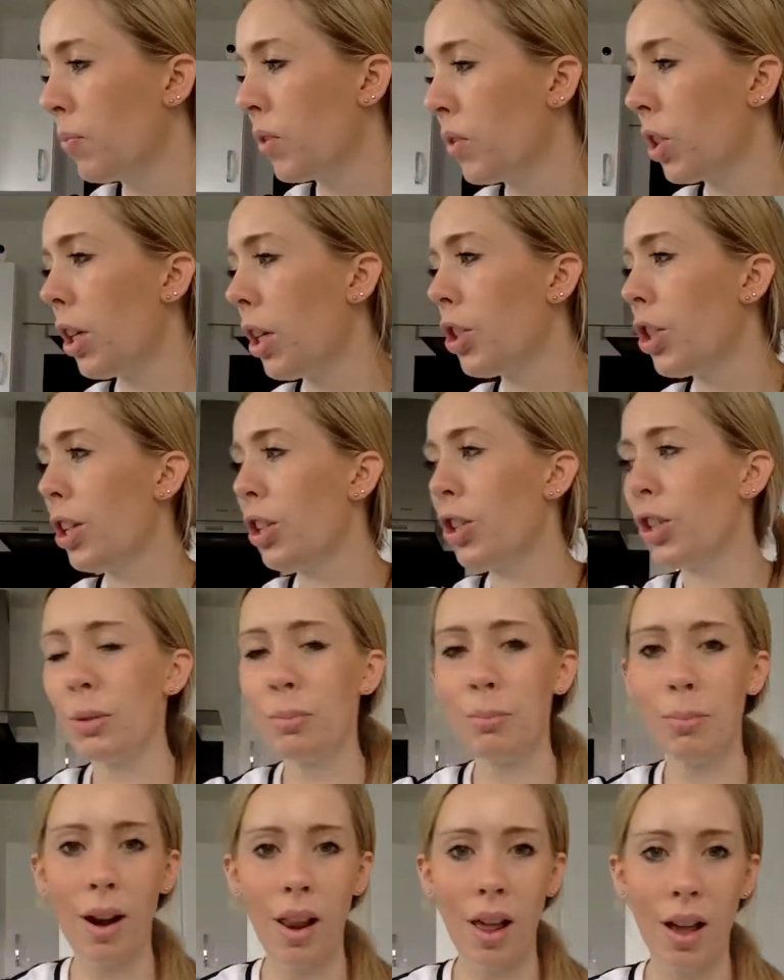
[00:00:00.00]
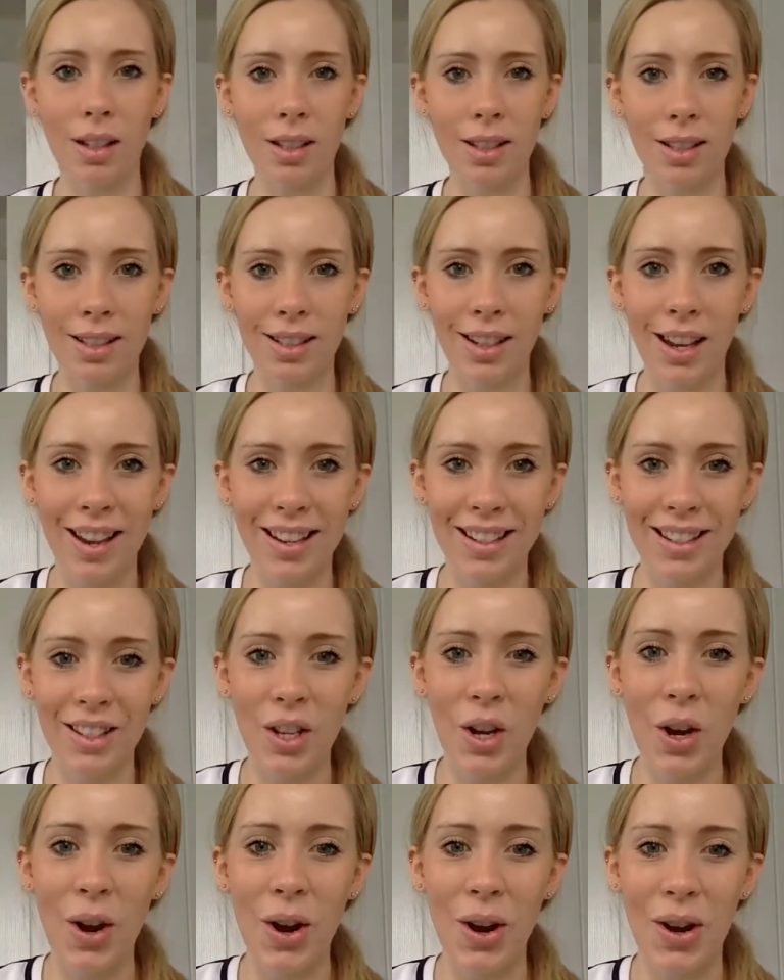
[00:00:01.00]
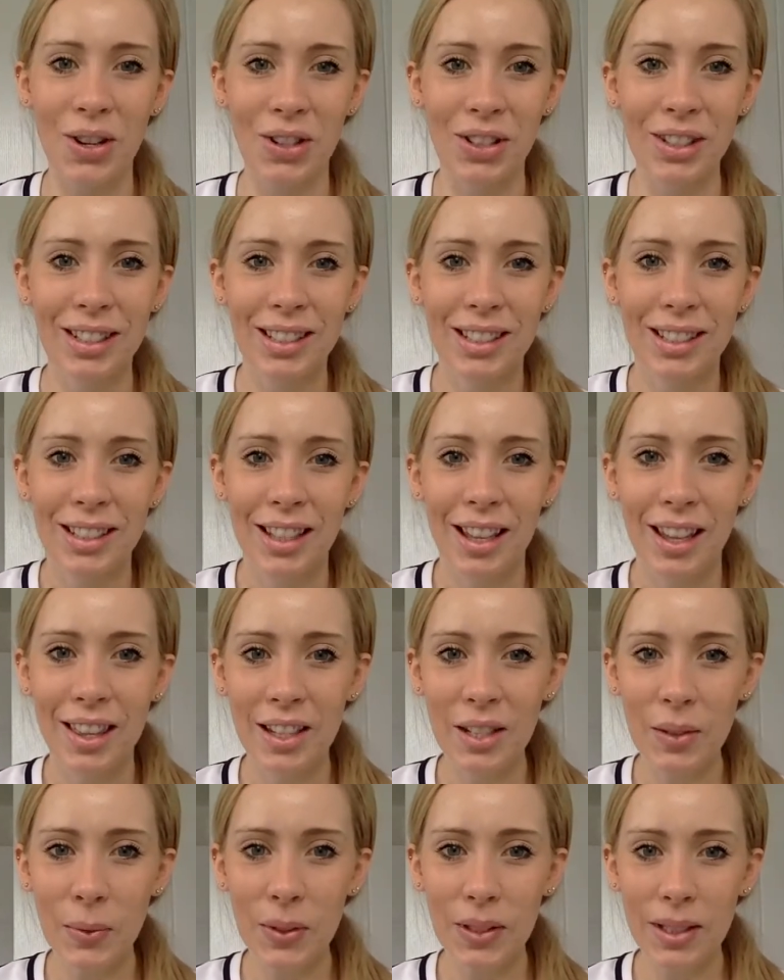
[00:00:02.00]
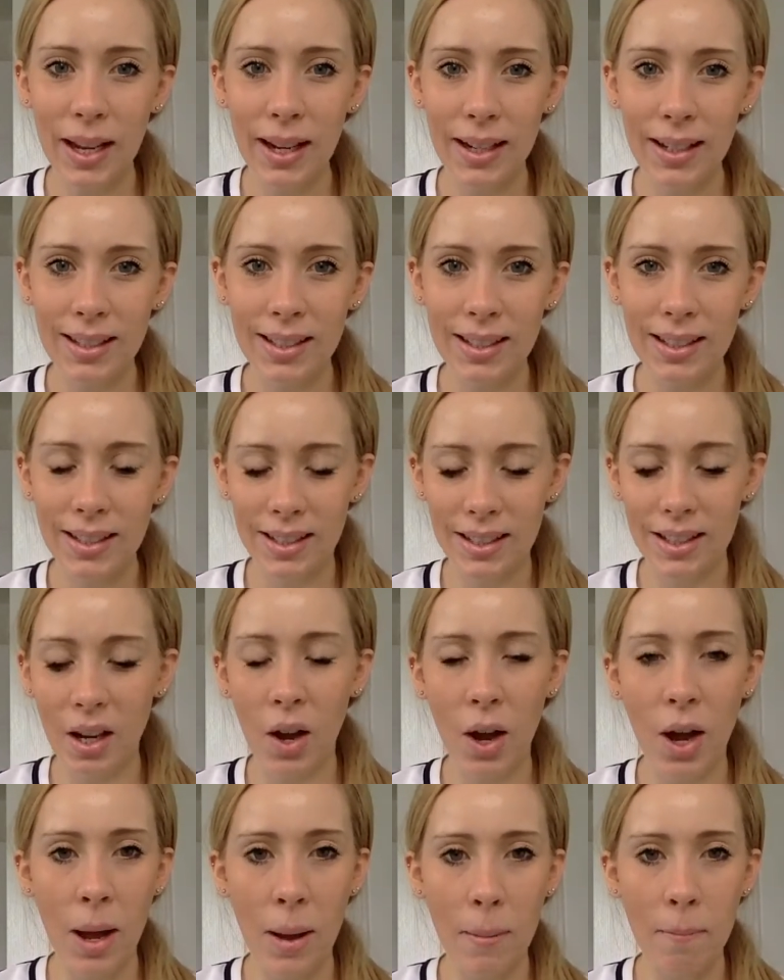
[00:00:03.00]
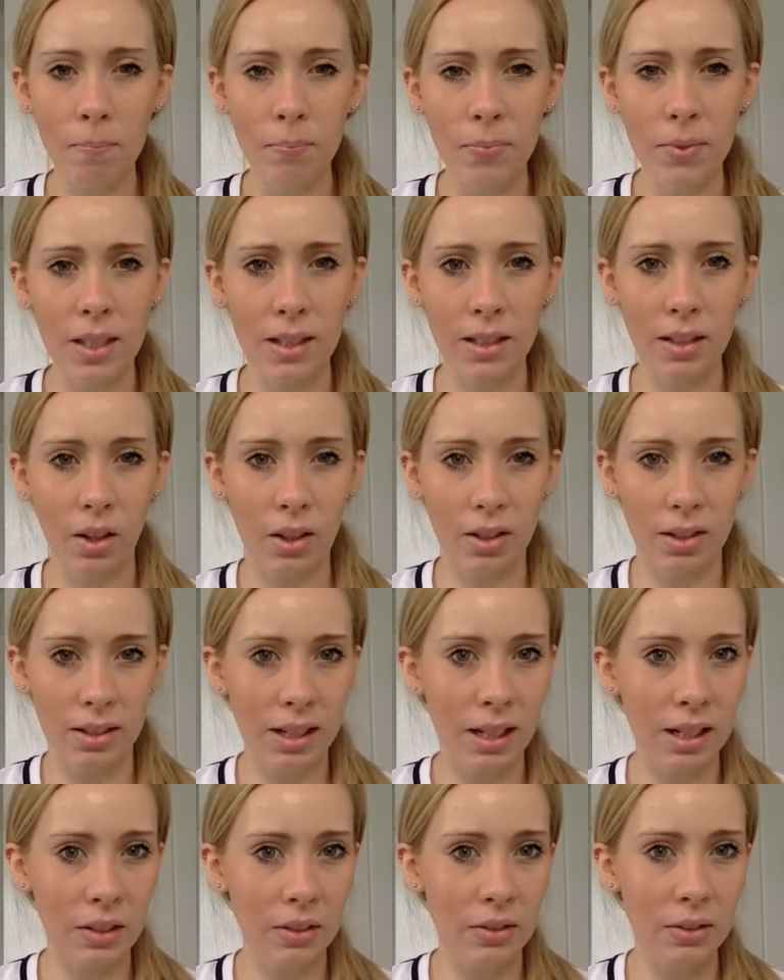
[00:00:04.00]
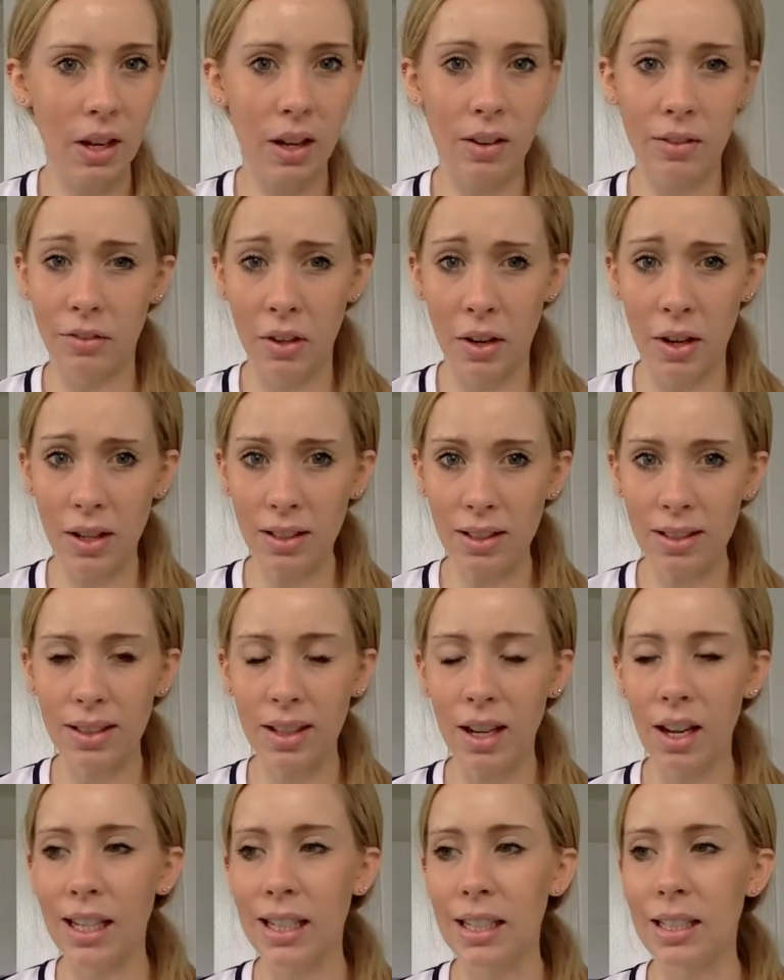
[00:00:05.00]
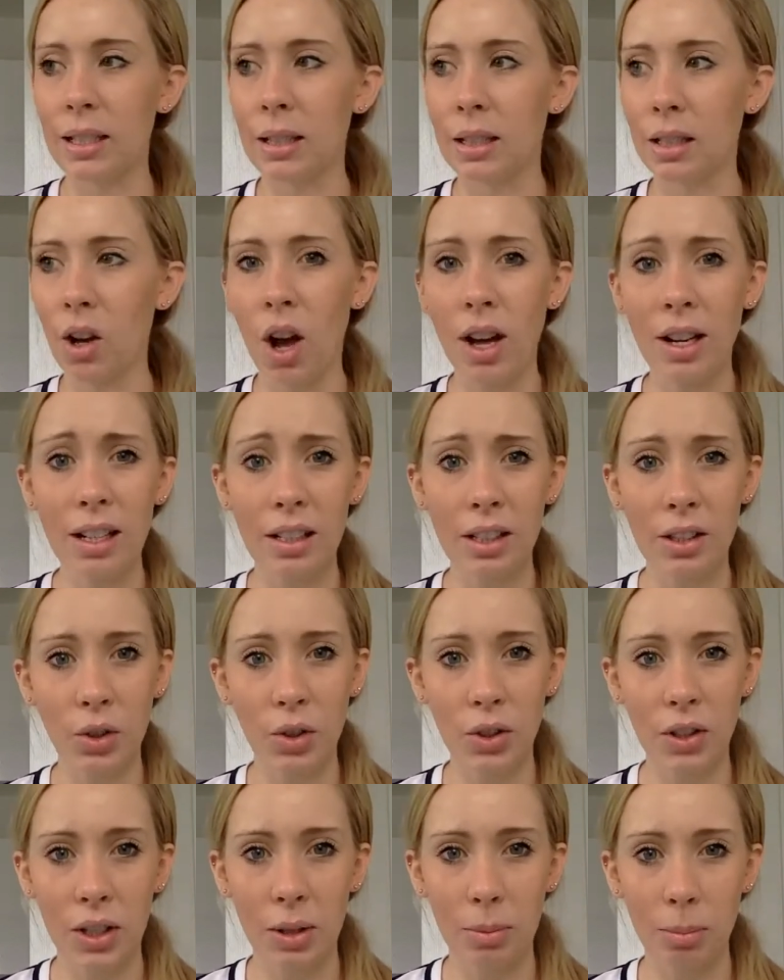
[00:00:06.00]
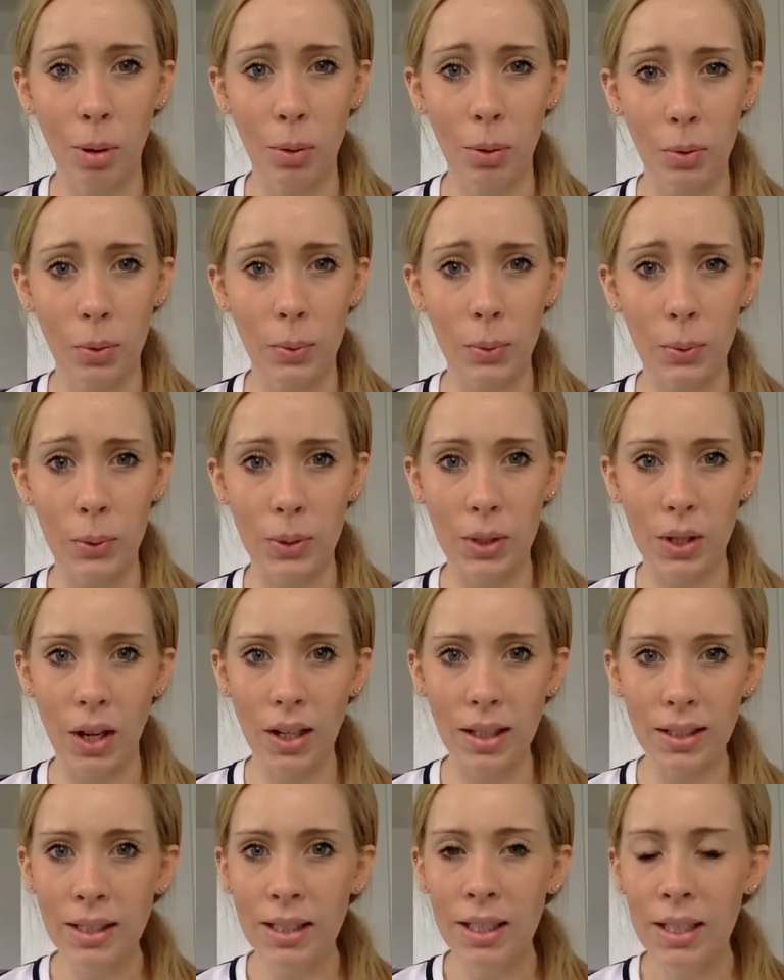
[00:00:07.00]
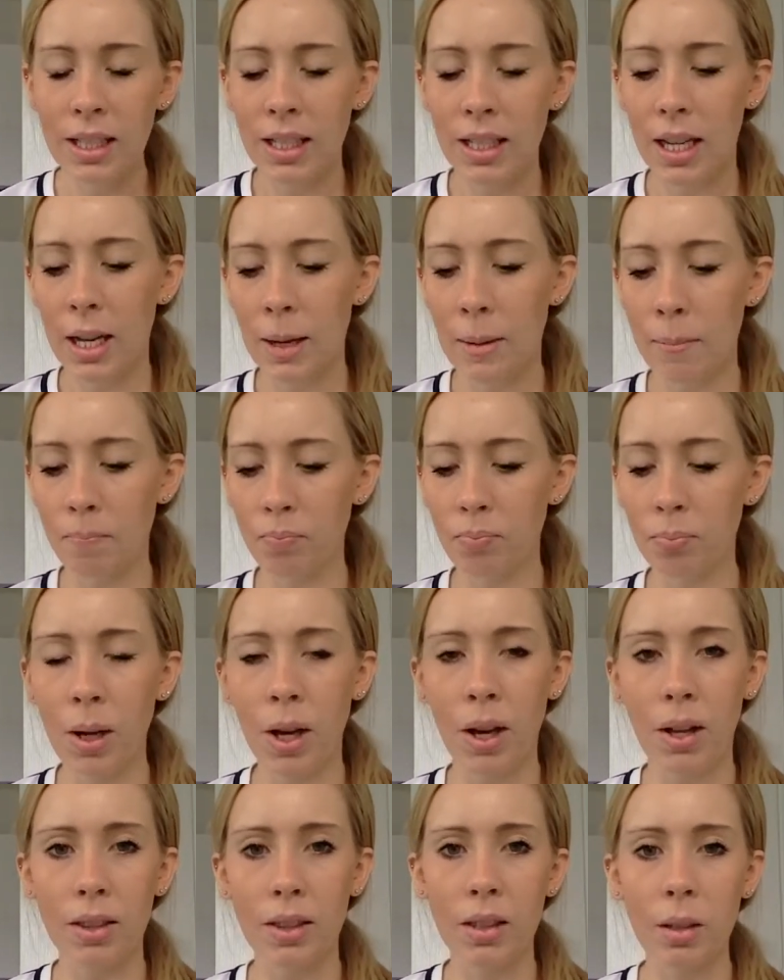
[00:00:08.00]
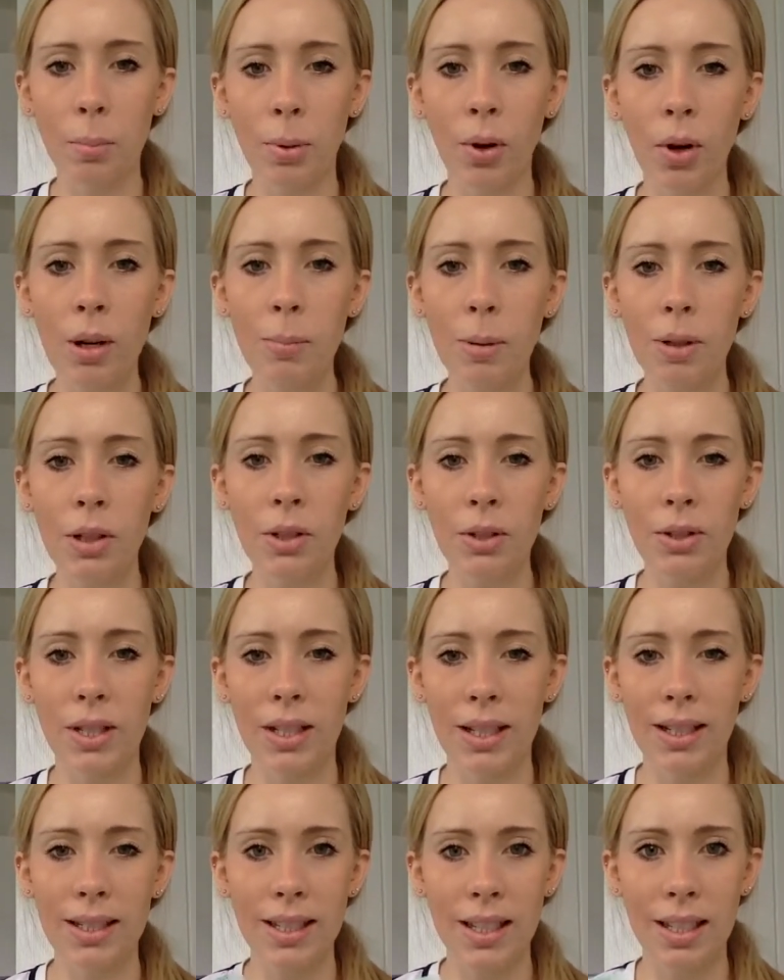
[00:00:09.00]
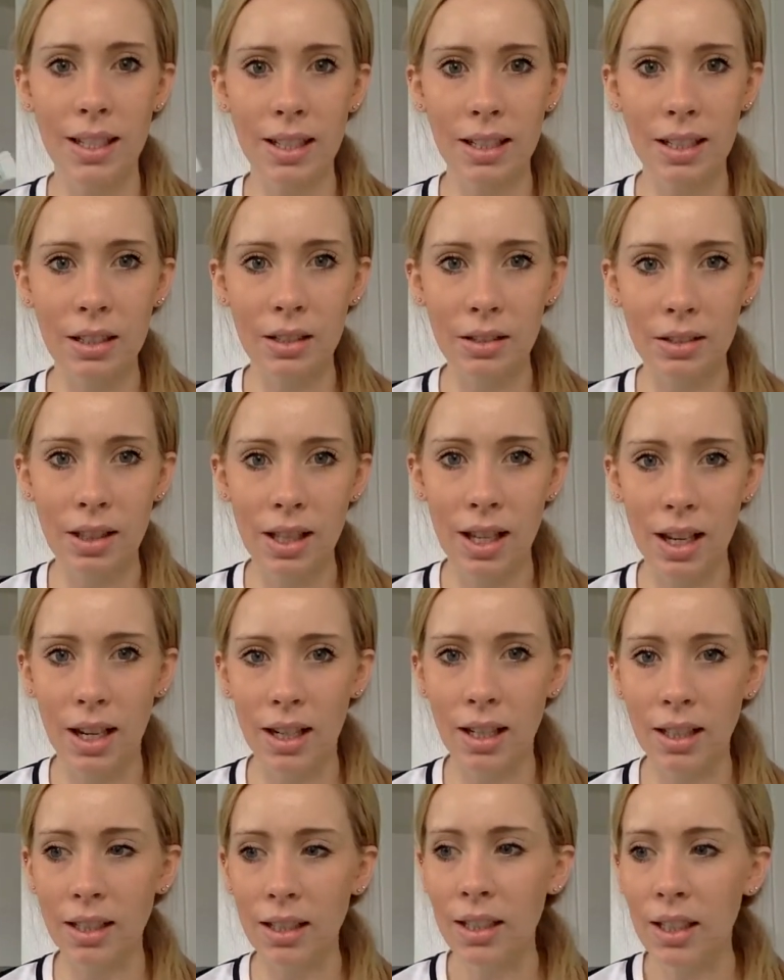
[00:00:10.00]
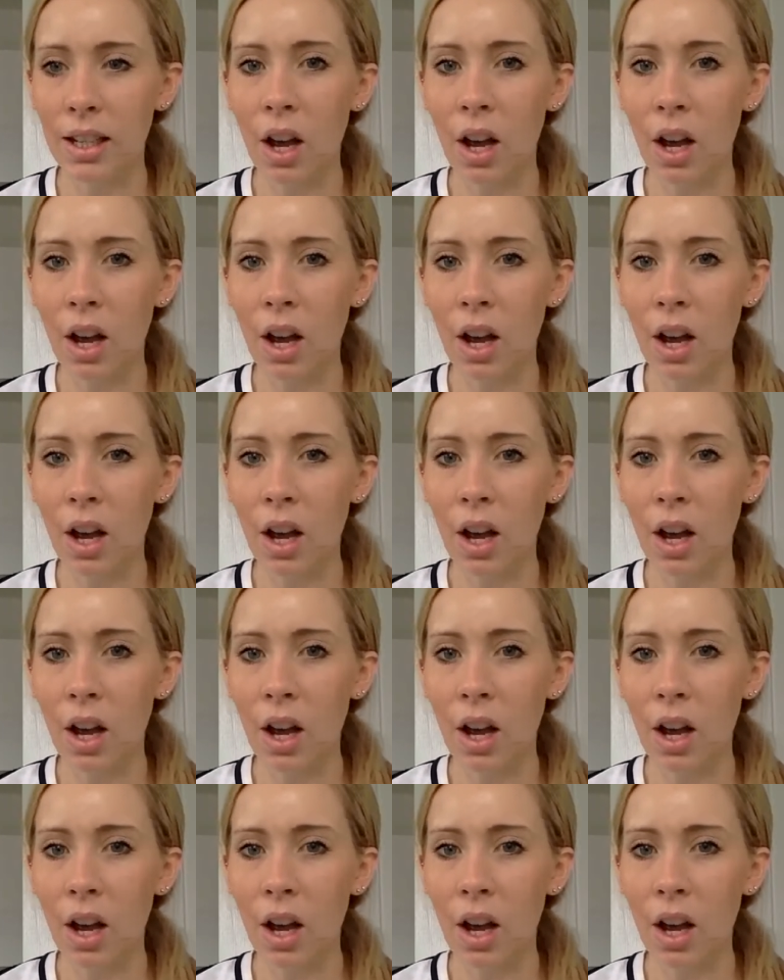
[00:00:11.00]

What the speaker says: Digestion Plus. Okay, so this one tastes disgusting at first. It's kind of like drinking pond water, but the probiotics in this little thing